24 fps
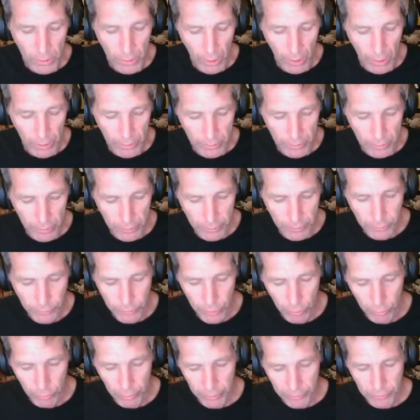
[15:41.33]
and then
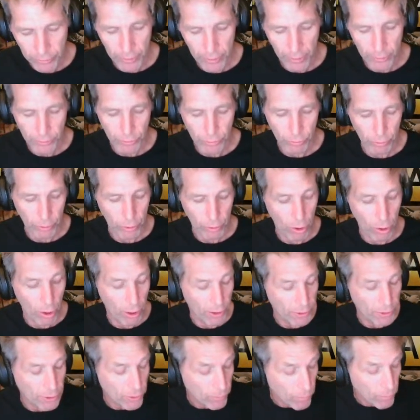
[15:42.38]
donates that to a
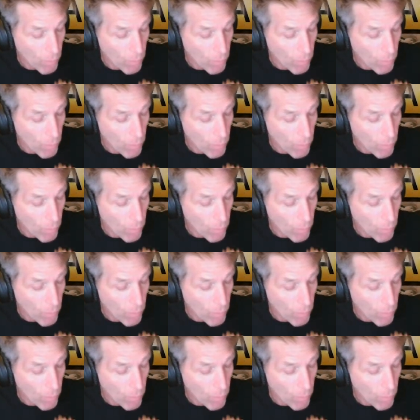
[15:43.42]
cause.